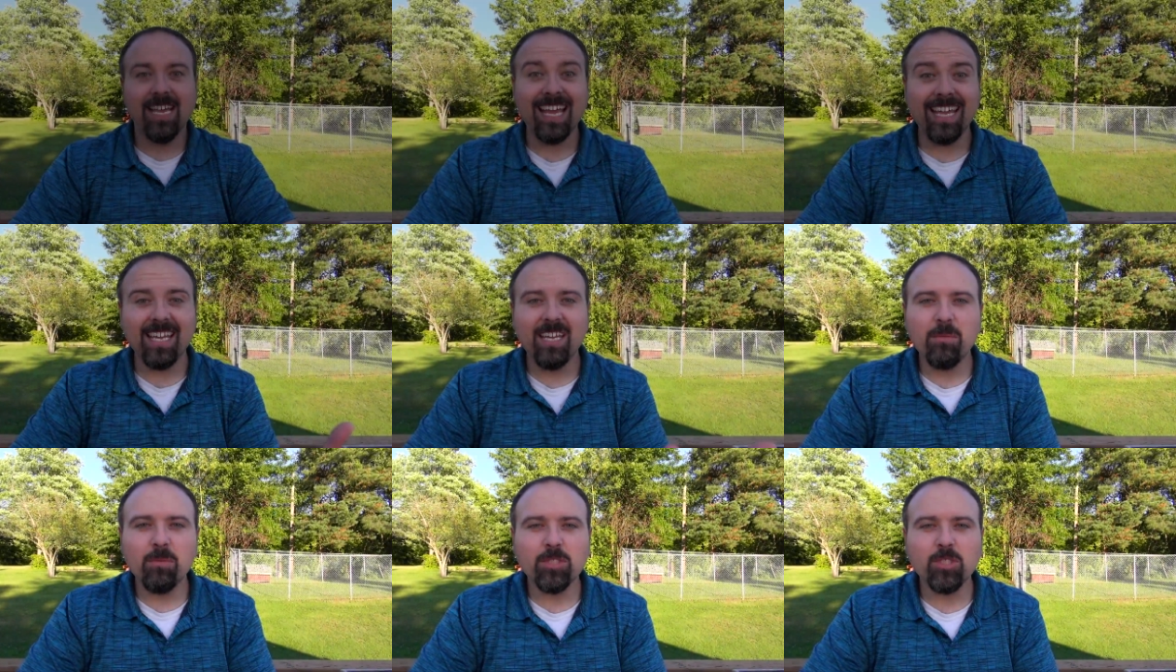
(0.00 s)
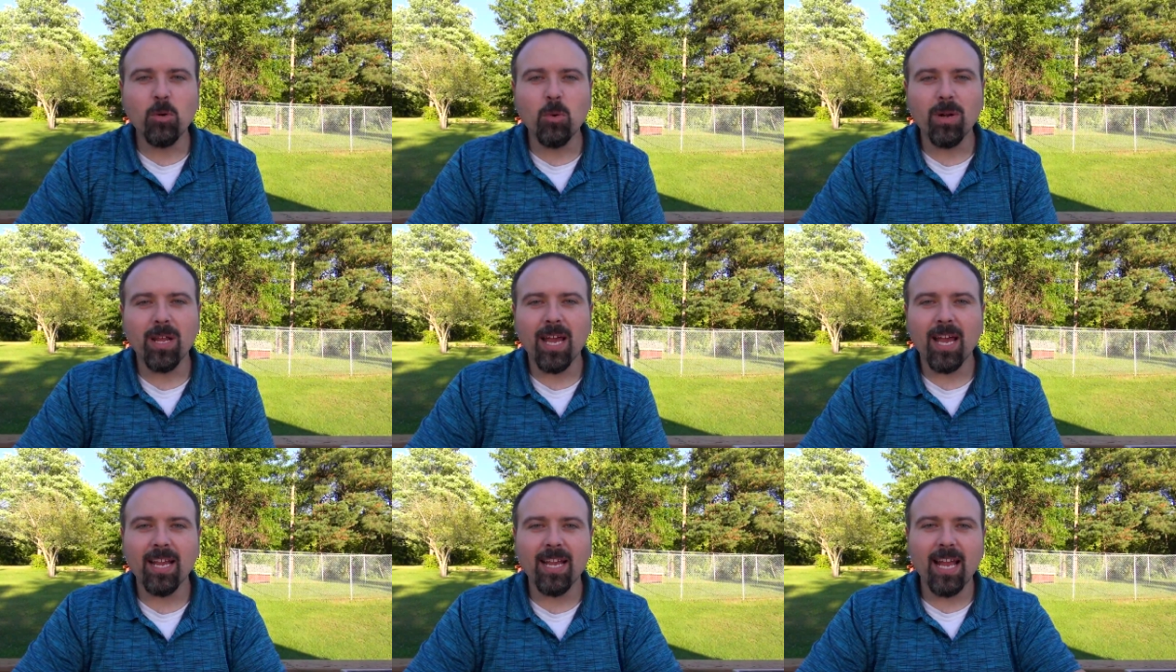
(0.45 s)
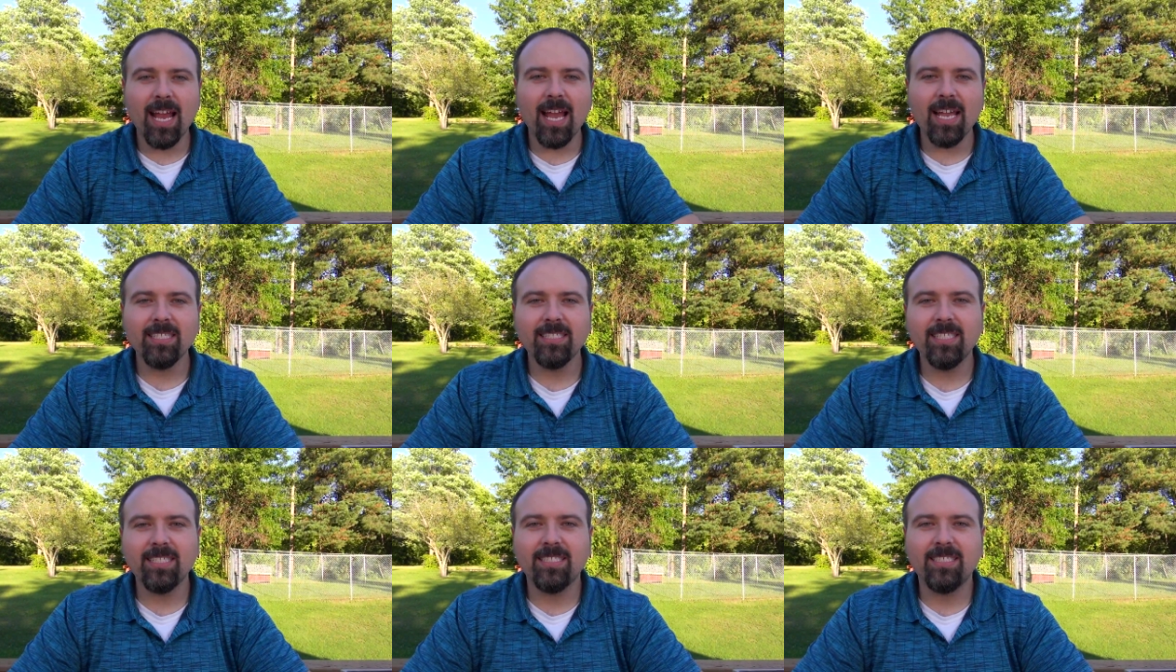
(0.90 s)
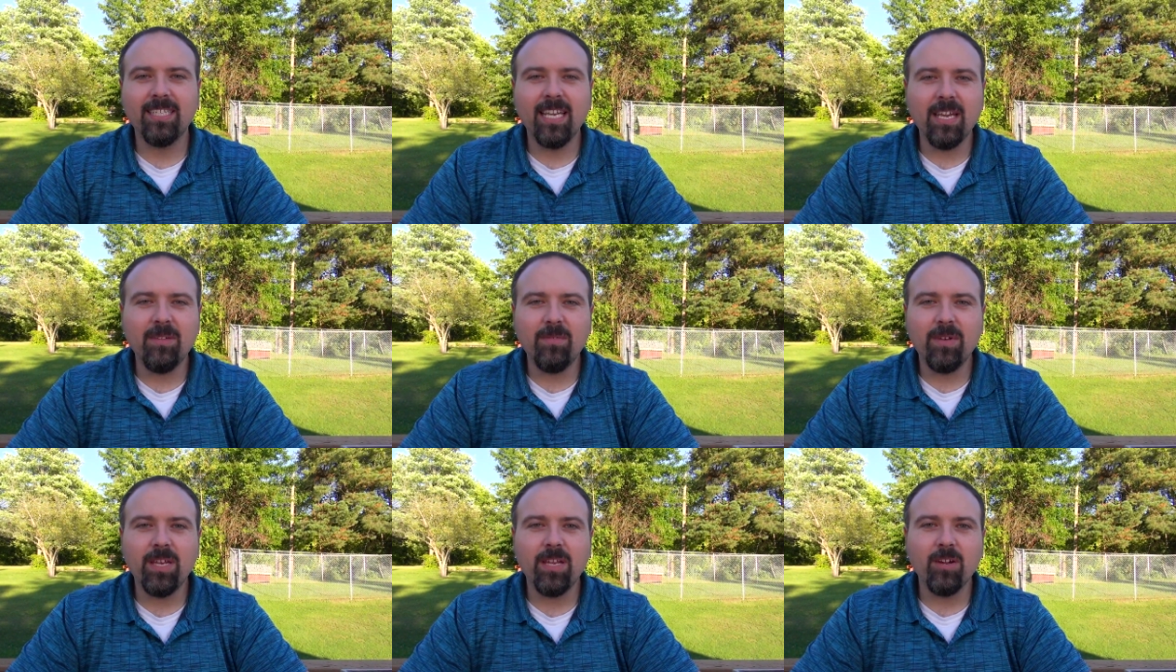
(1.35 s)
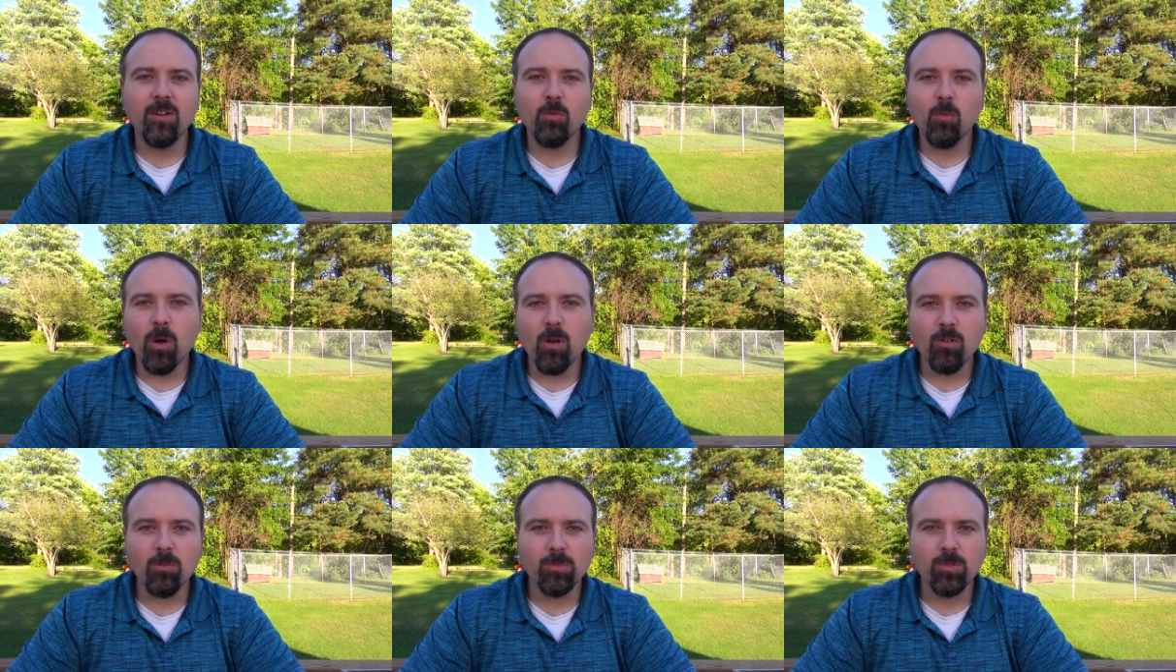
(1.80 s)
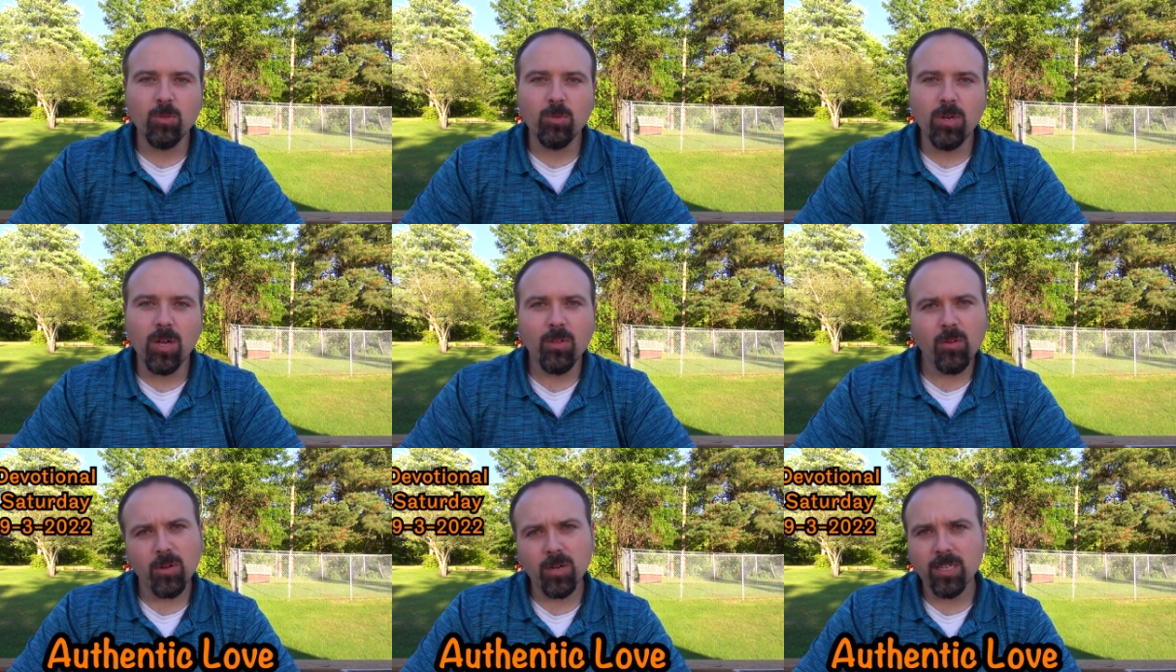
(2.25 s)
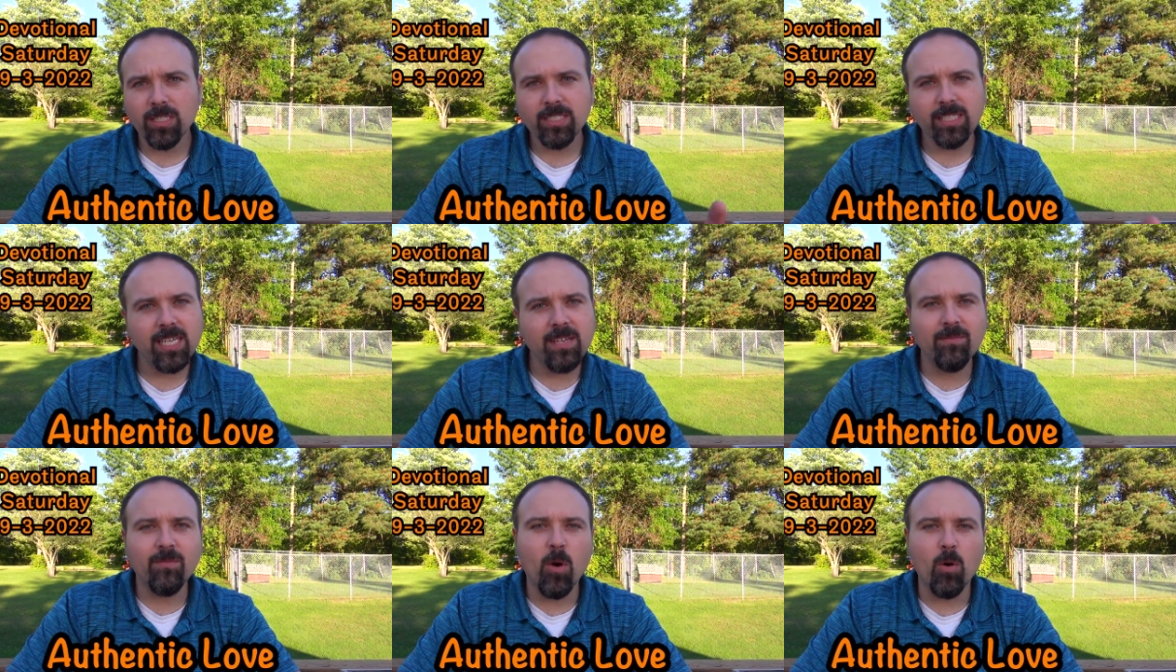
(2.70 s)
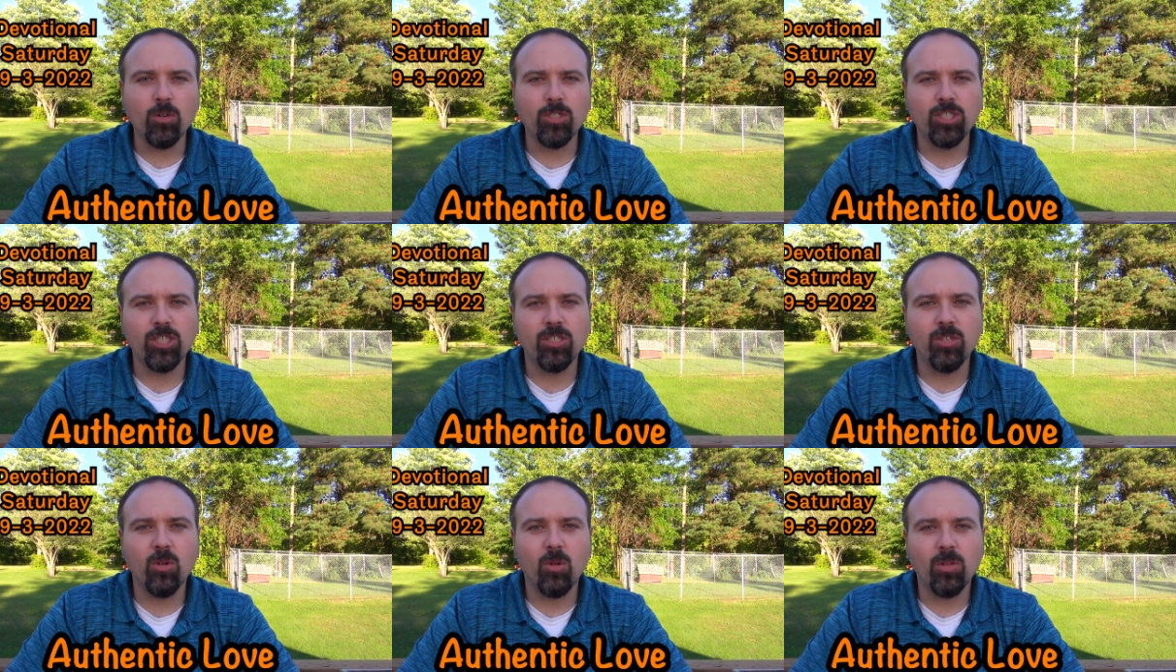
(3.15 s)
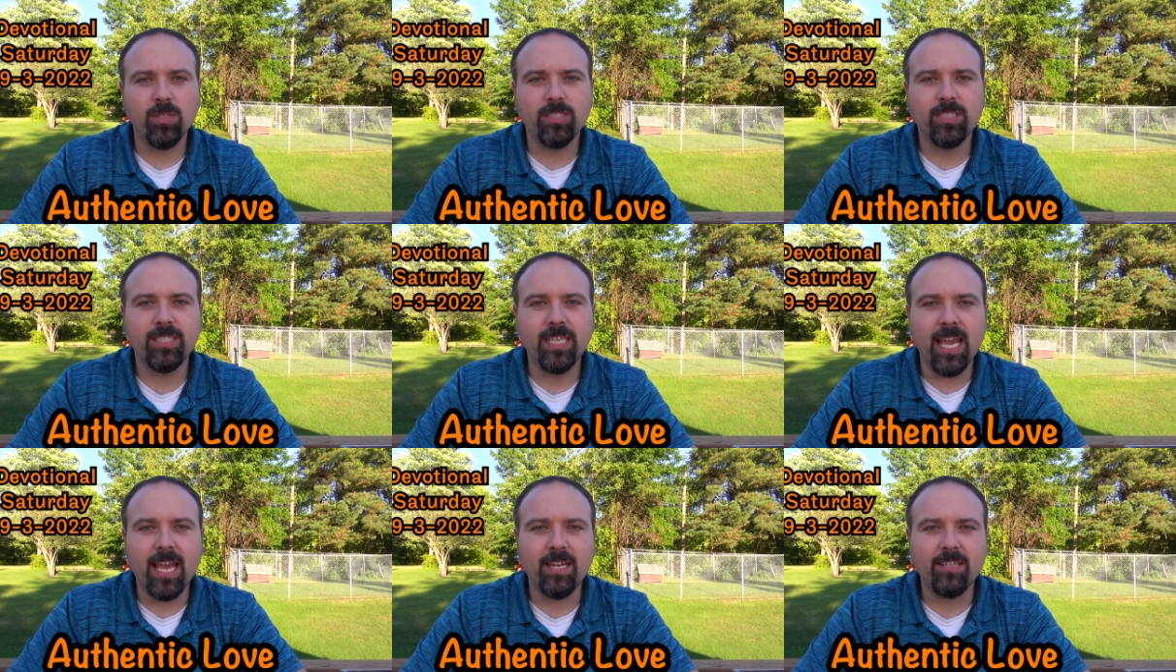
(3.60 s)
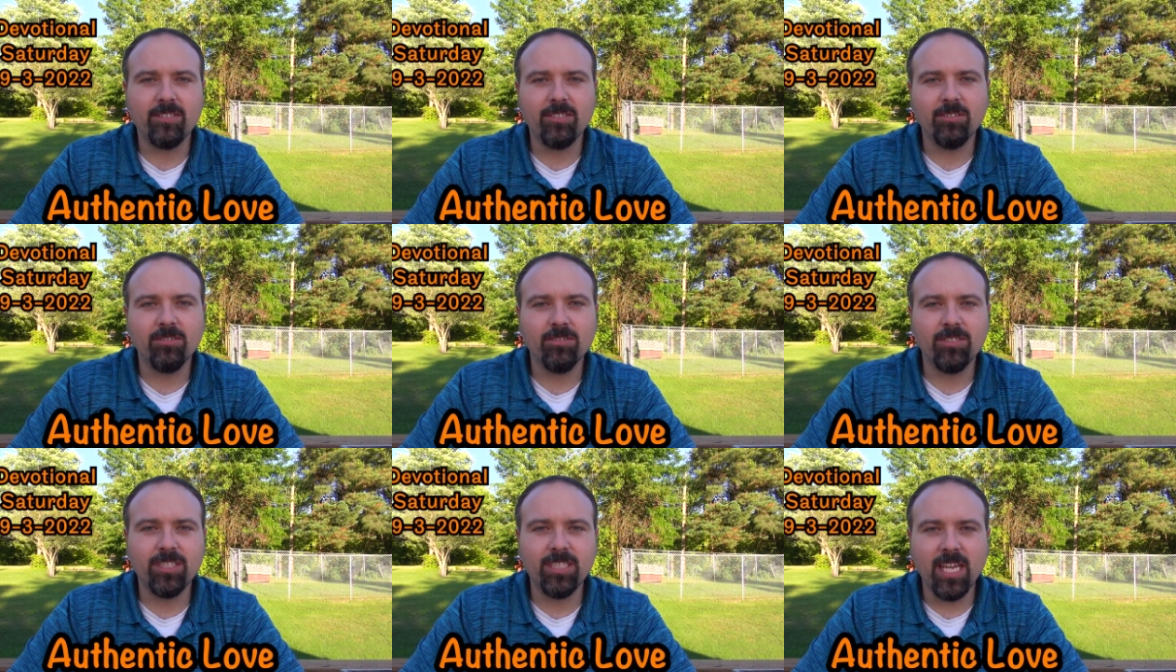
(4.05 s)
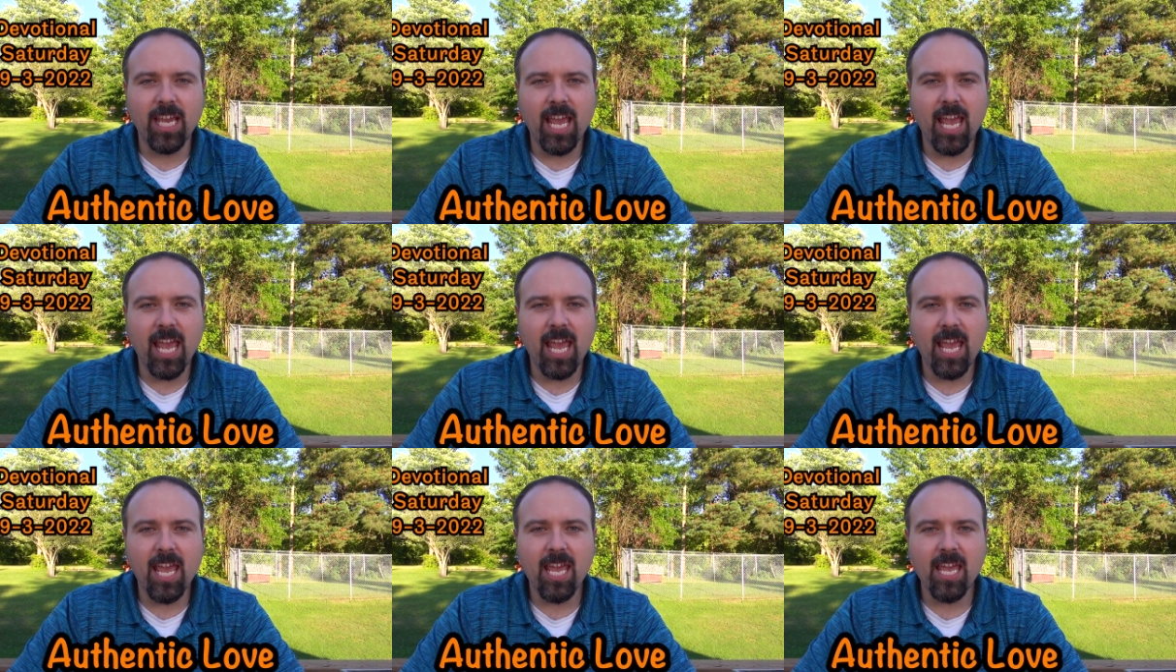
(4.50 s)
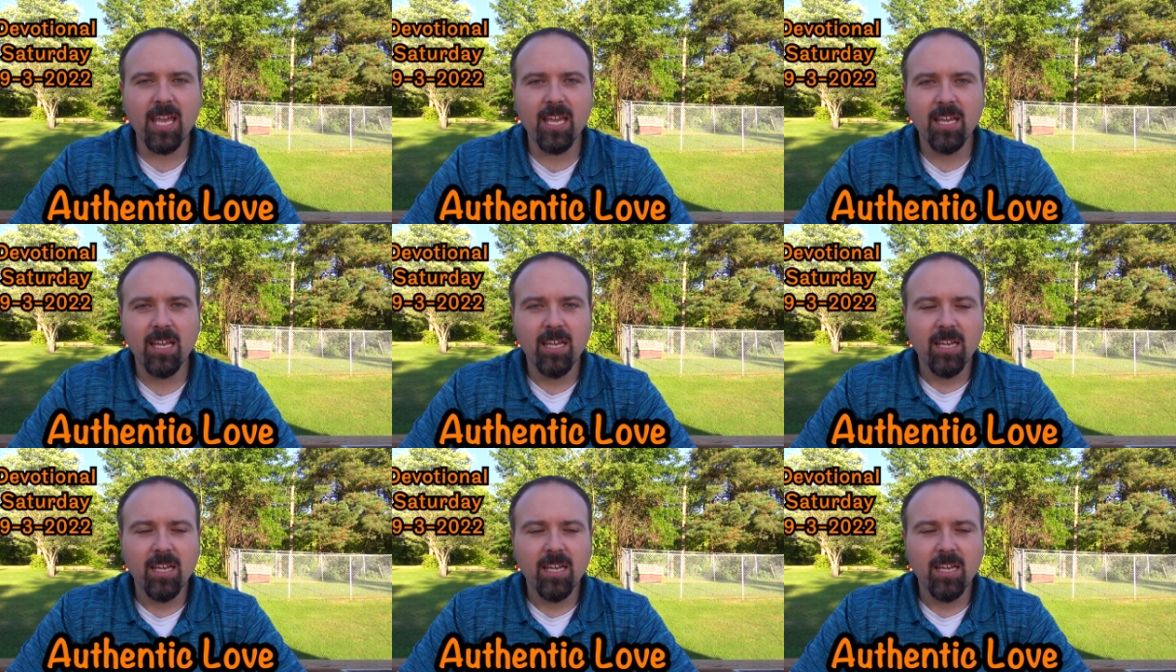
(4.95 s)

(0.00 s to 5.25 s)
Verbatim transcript: Hey, what's going on guys? It's David here. Welcome to another Devotional Saturday.